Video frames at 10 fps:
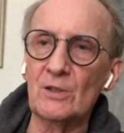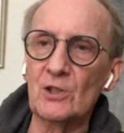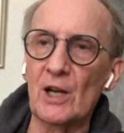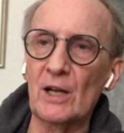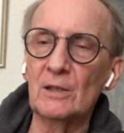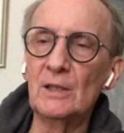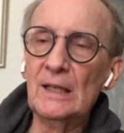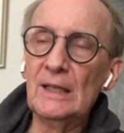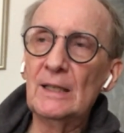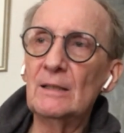shot,
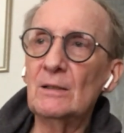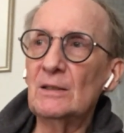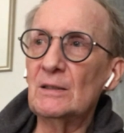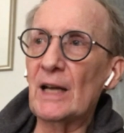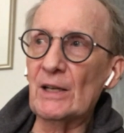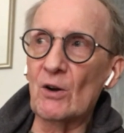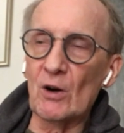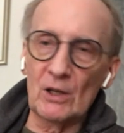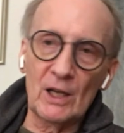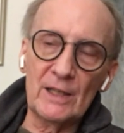had
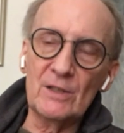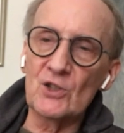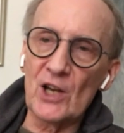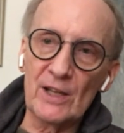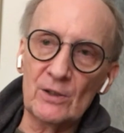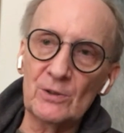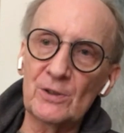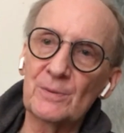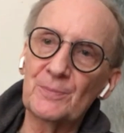hard light and shadows.